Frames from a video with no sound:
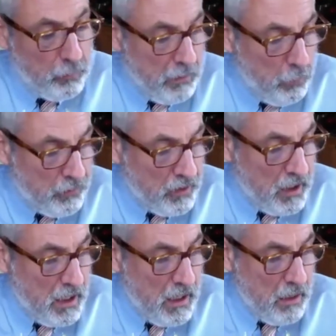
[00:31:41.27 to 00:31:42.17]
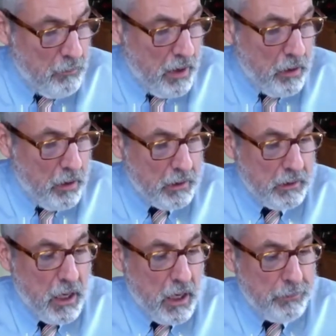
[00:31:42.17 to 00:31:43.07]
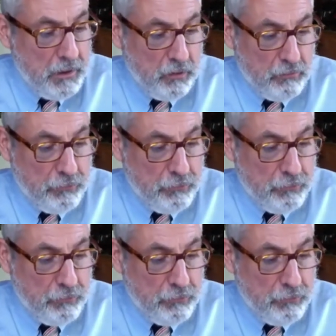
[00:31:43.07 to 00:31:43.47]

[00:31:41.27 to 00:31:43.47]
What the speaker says: with key American companies and